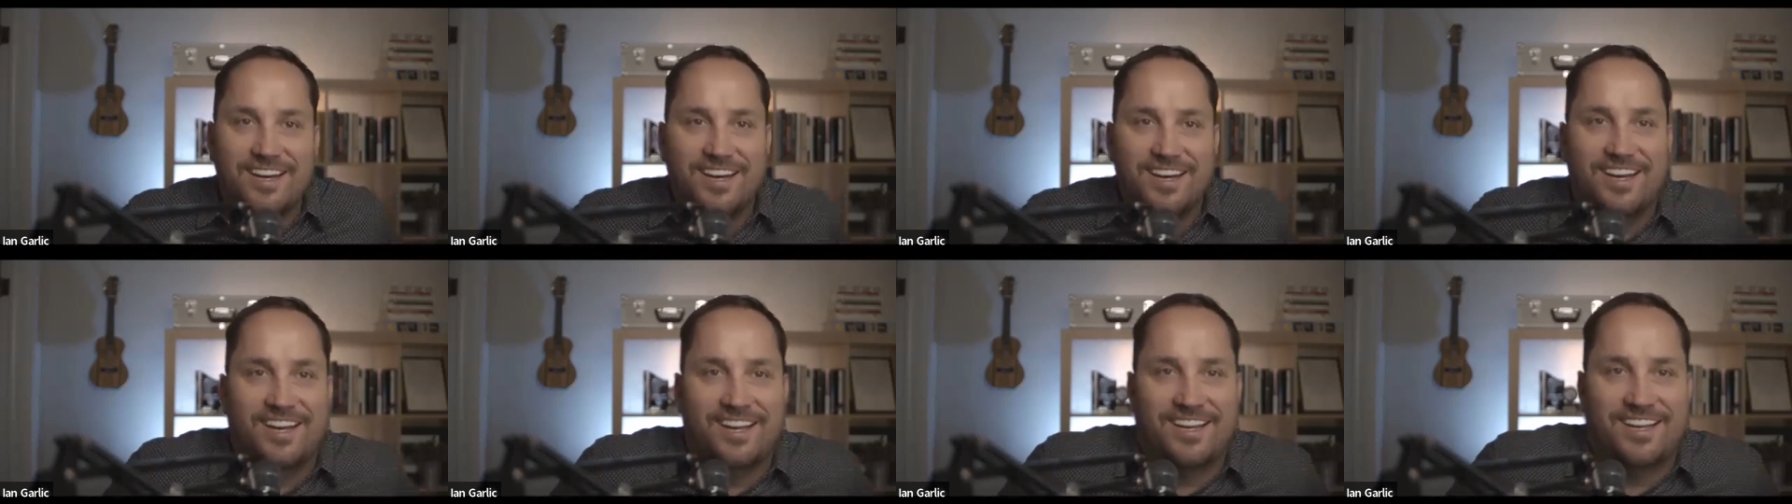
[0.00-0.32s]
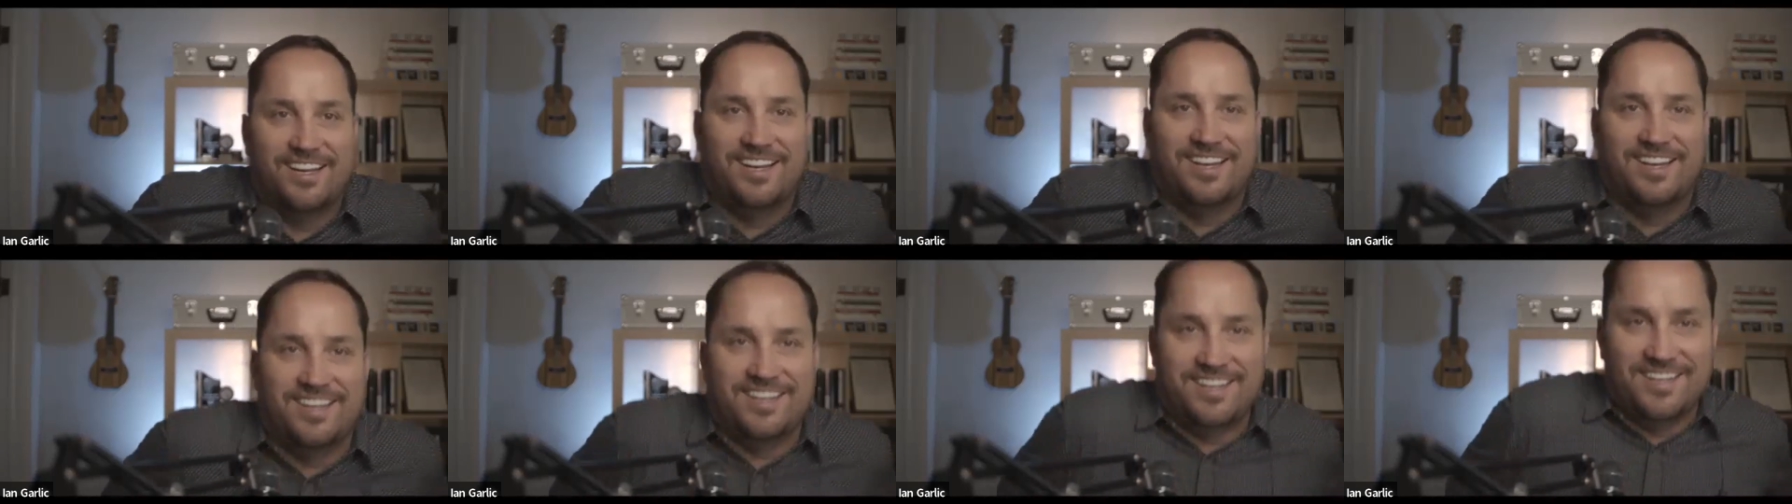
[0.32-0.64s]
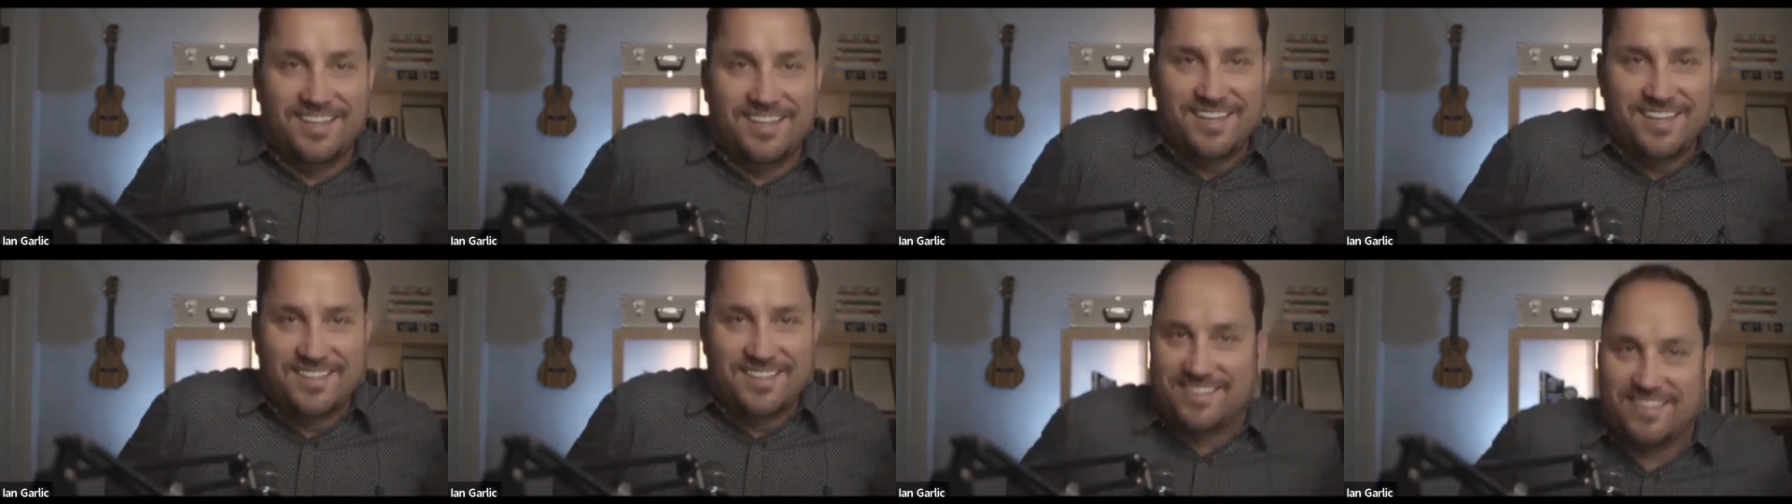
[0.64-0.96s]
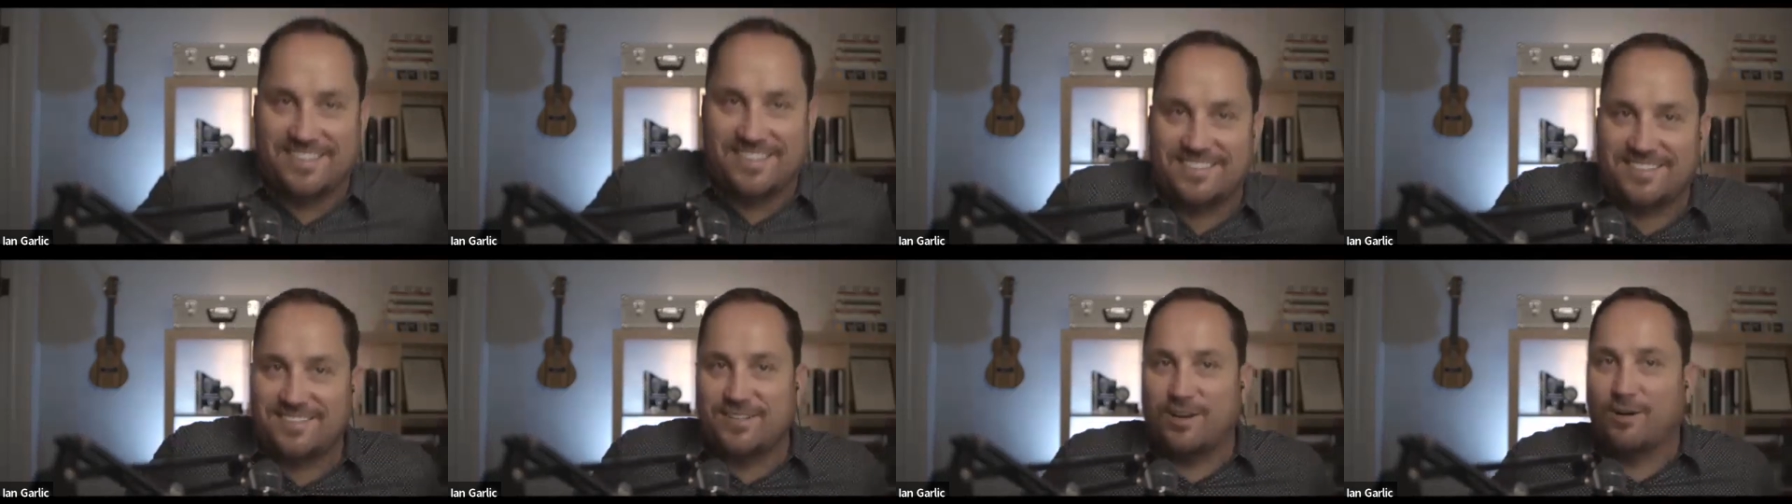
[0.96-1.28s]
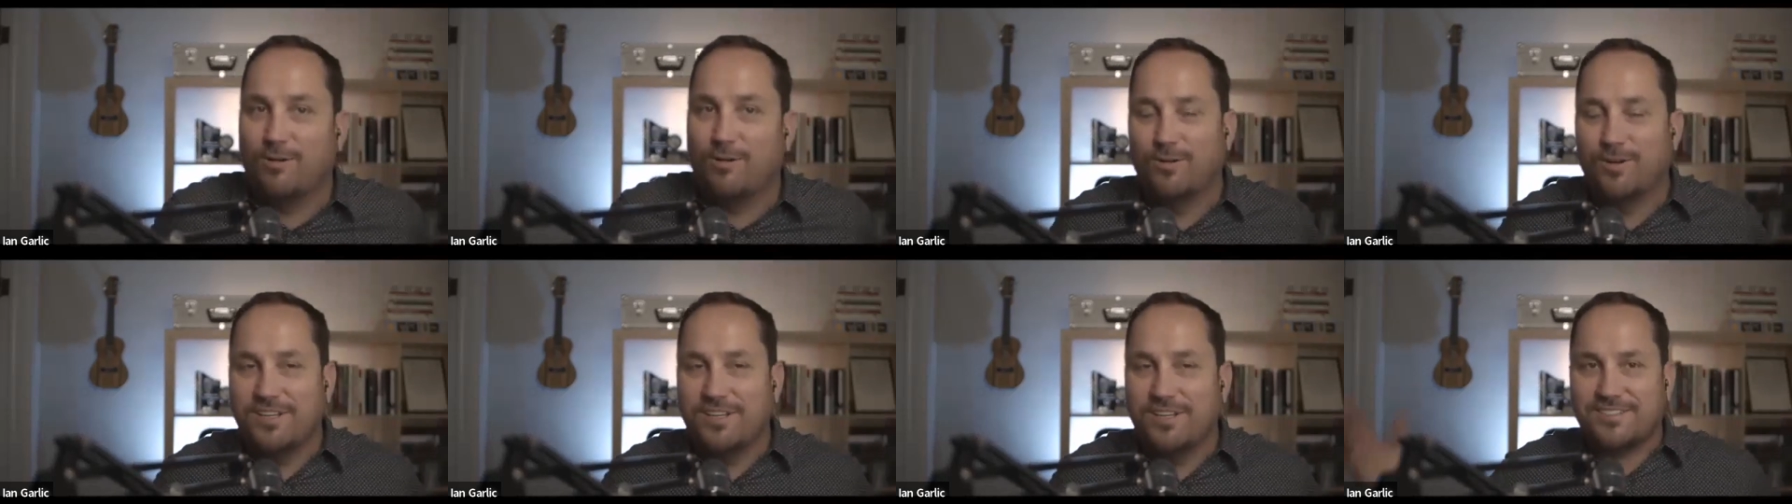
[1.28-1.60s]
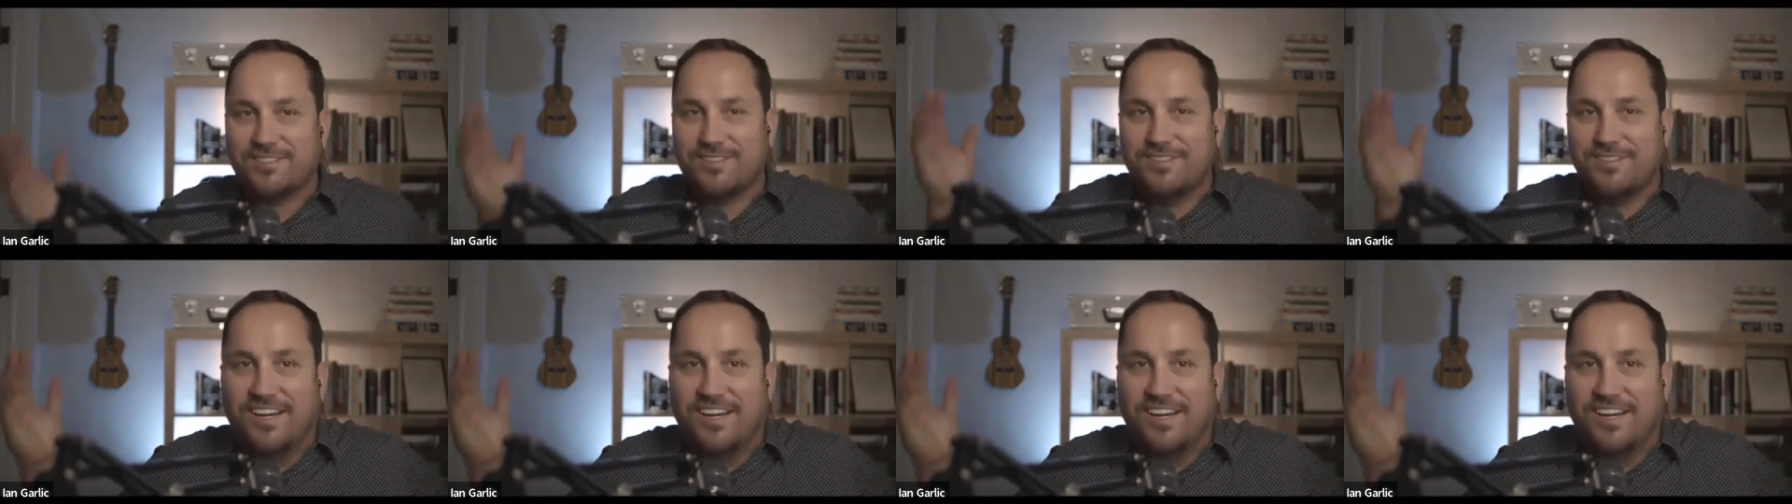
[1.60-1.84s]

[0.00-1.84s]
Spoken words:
and doesn't know what he's doing.